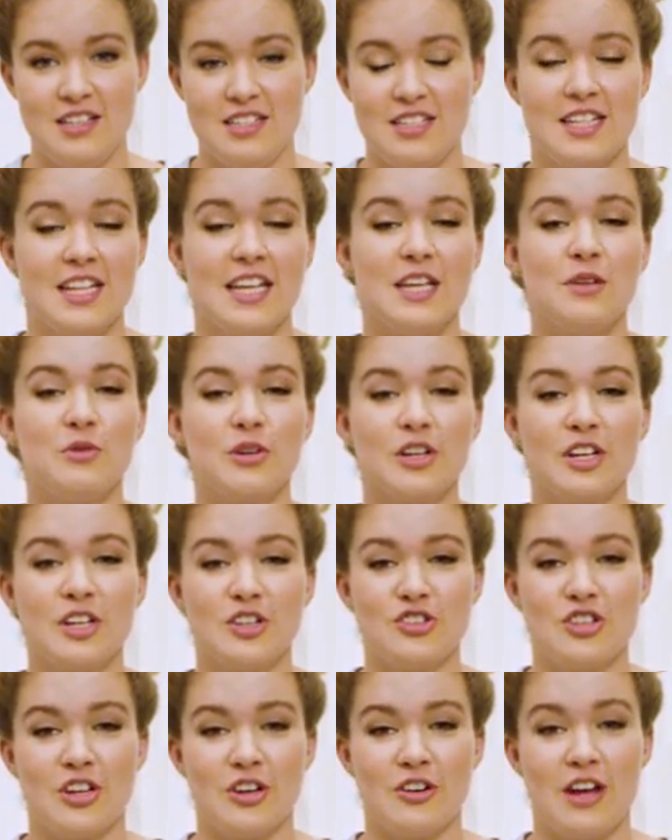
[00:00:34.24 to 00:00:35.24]
Today we're going to
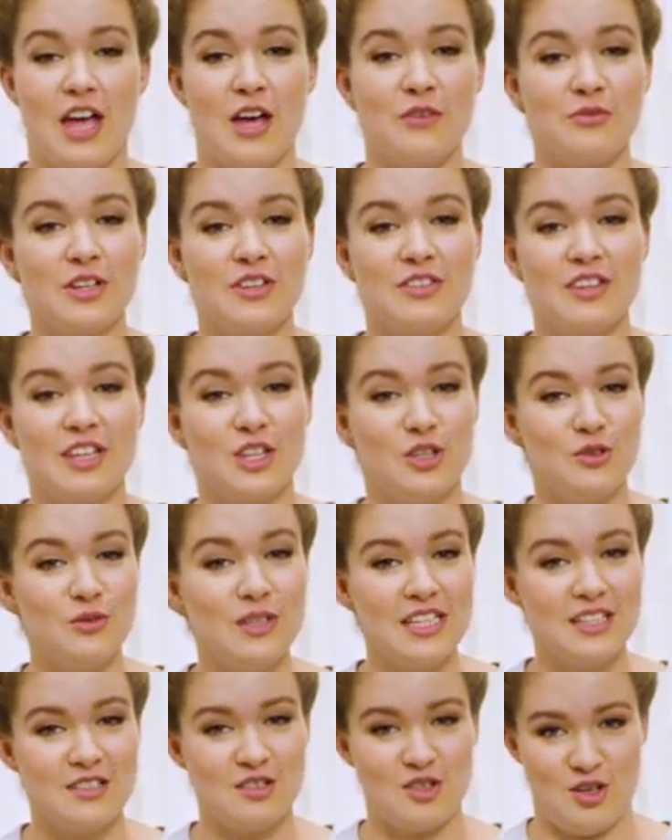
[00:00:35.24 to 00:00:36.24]
share everything you
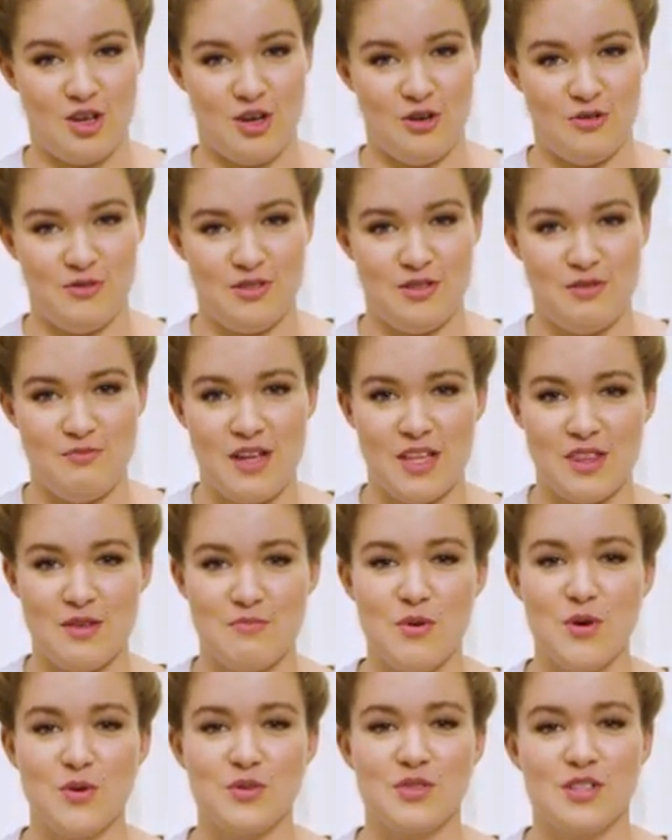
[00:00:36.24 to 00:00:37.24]
need to know to make the
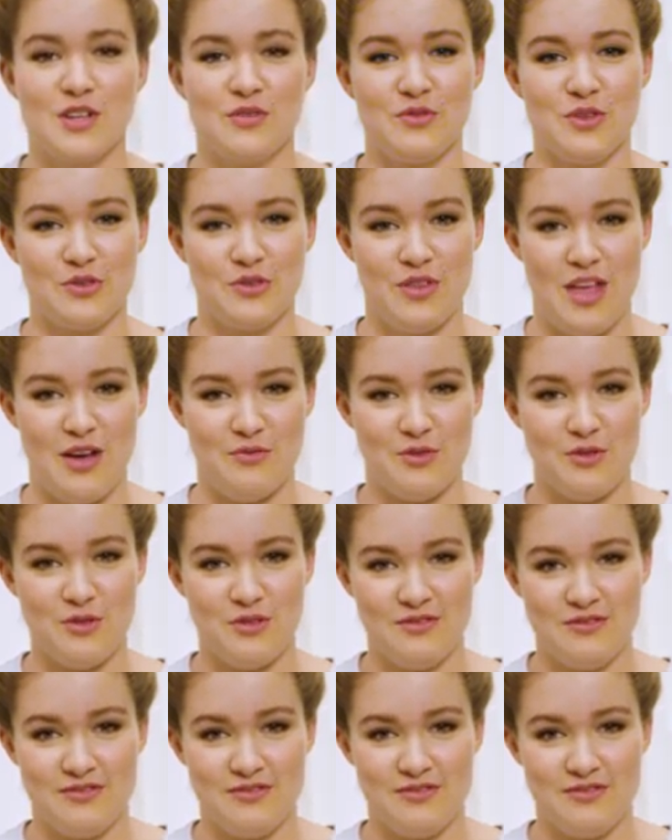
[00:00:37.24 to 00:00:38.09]
most of your level.